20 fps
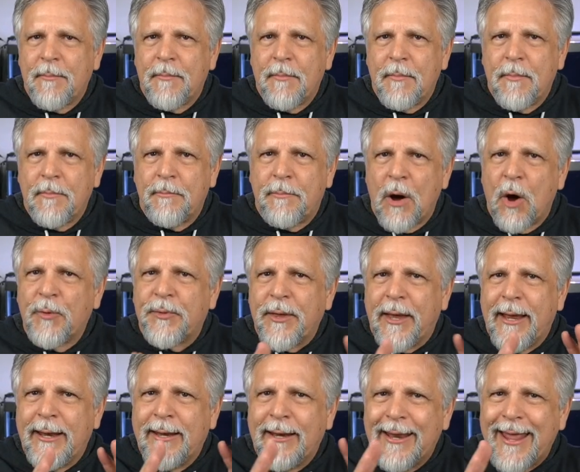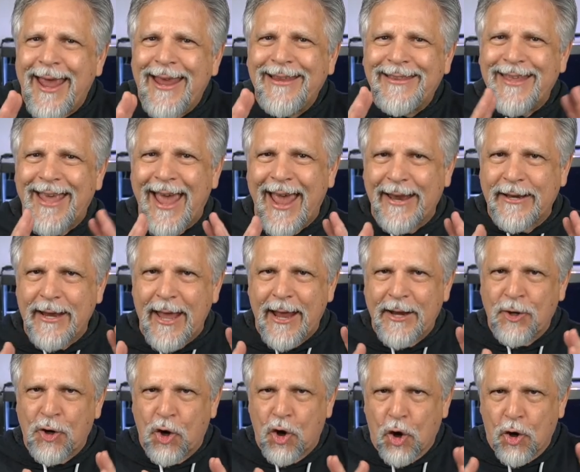both in length and,
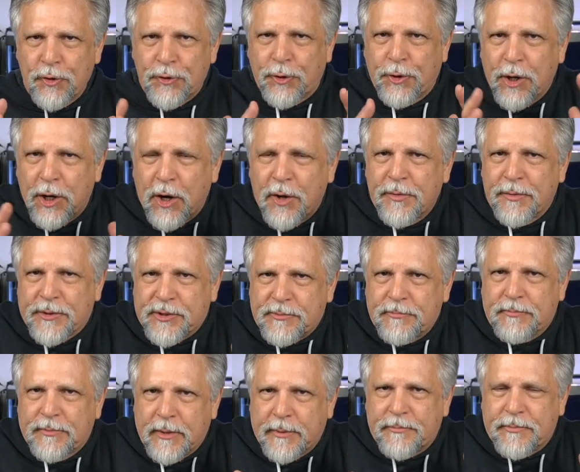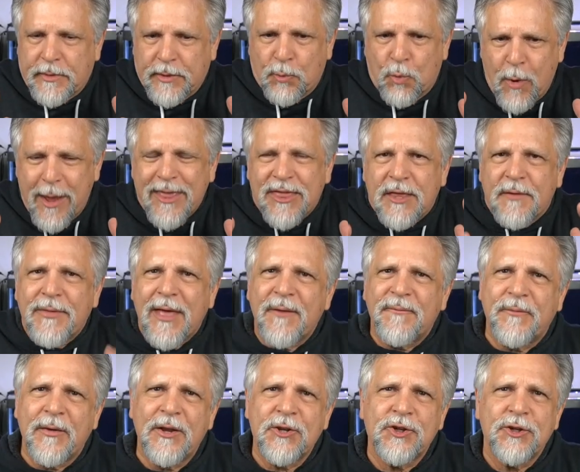and girth, you know, the, the, the width of
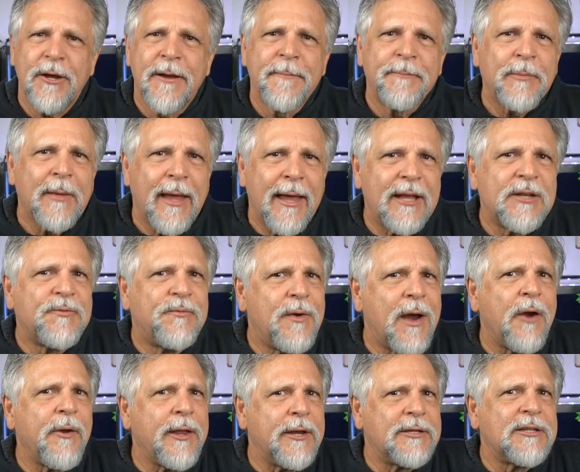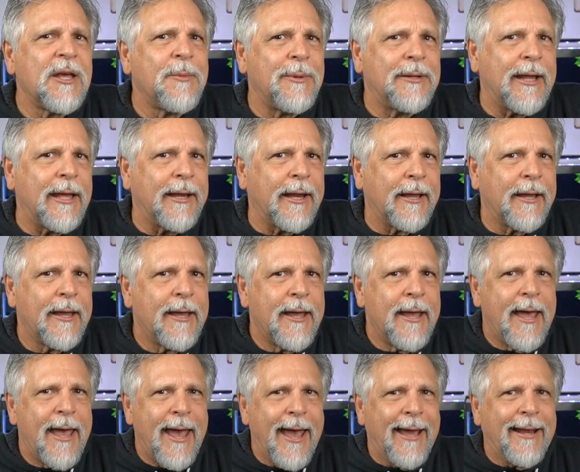that fish, it's very intimidating.
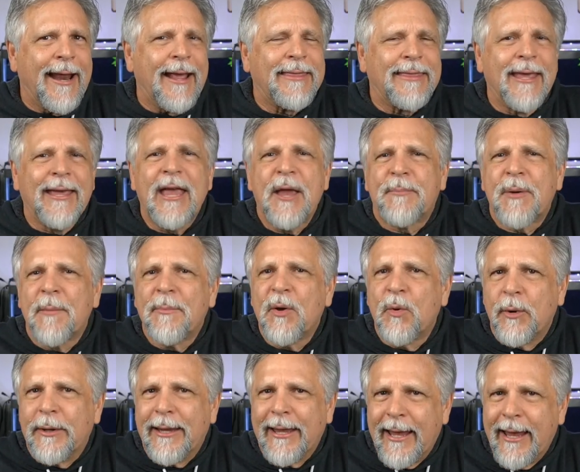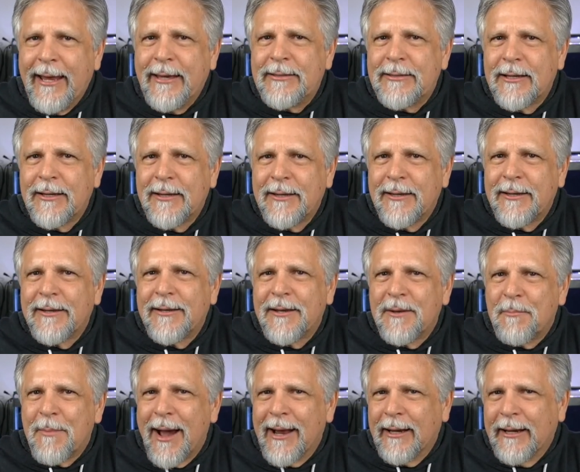And I think he probably would eat
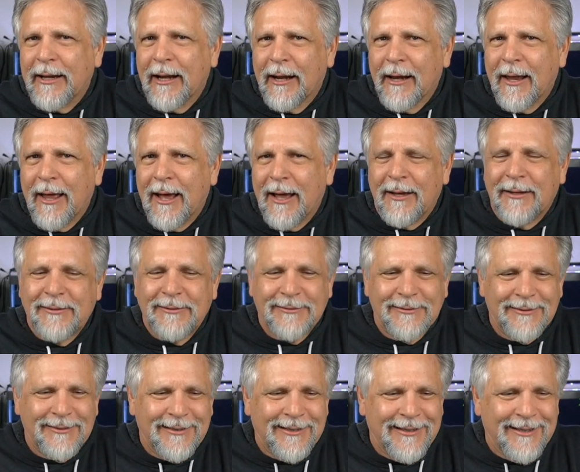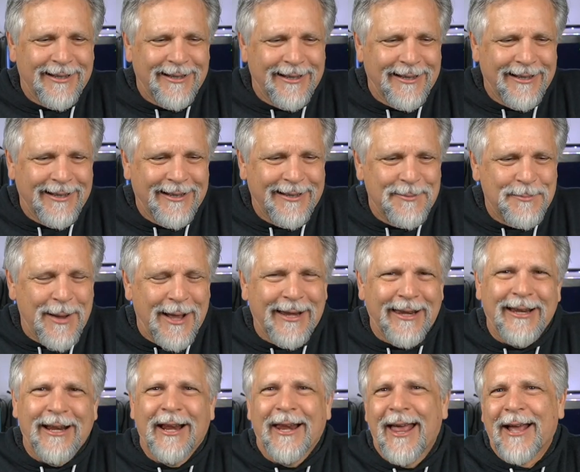my little, uh, my
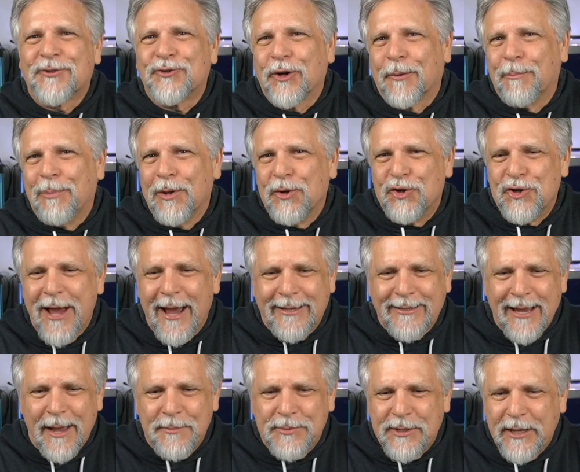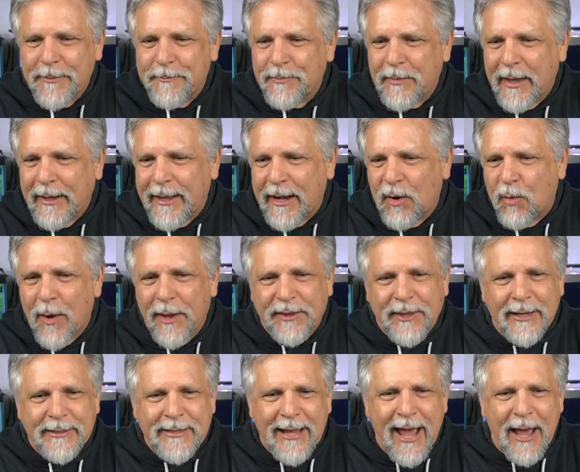little electric blue jack Dempsey. And I don't want
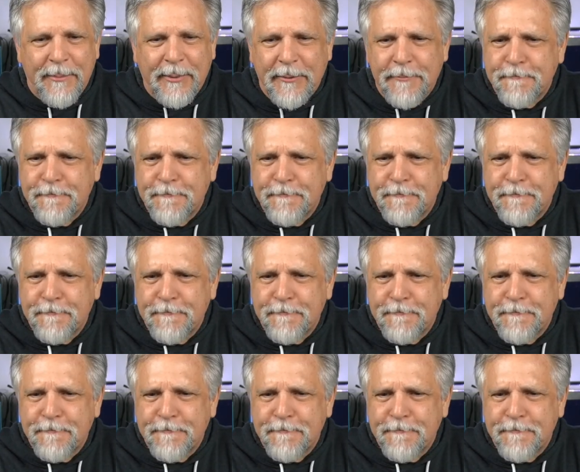that to happen.